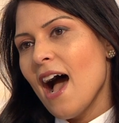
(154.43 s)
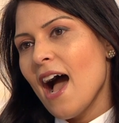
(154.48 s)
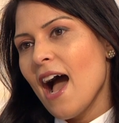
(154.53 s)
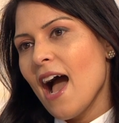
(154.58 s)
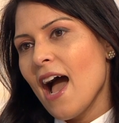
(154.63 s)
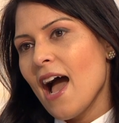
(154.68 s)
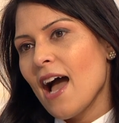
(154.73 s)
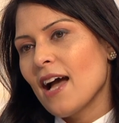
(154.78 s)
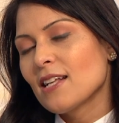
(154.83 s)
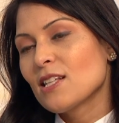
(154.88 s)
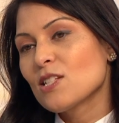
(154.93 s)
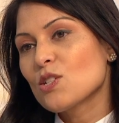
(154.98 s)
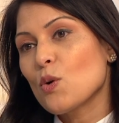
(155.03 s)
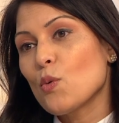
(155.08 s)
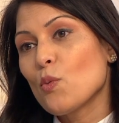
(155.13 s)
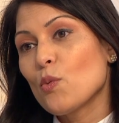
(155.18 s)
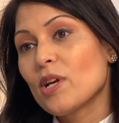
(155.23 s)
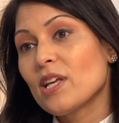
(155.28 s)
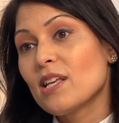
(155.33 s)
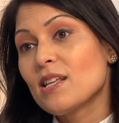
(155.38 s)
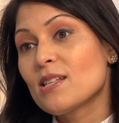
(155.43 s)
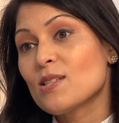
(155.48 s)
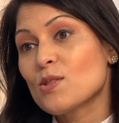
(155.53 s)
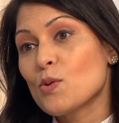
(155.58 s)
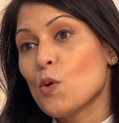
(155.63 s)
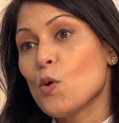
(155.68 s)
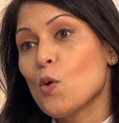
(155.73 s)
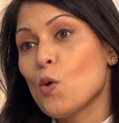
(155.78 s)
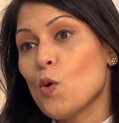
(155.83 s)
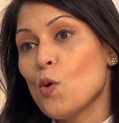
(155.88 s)
And we
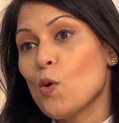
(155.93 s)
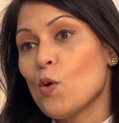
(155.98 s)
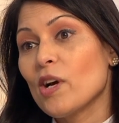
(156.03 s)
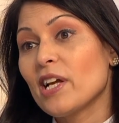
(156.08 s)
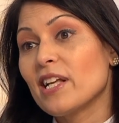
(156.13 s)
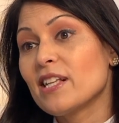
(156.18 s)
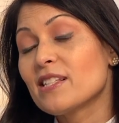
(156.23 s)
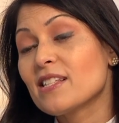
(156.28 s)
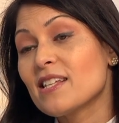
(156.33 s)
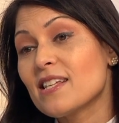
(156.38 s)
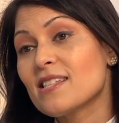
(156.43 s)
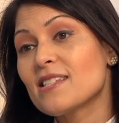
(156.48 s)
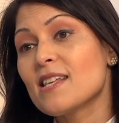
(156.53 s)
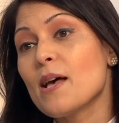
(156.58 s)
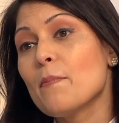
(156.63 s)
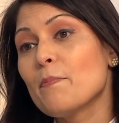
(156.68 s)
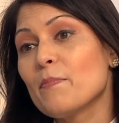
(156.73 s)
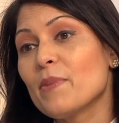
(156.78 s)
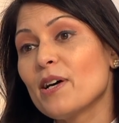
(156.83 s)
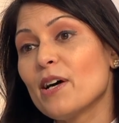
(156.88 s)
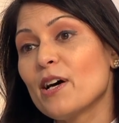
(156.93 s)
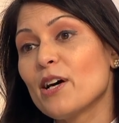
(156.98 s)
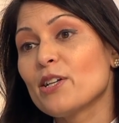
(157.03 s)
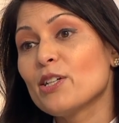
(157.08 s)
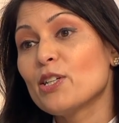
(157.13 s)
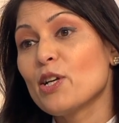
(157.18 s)
saw in December,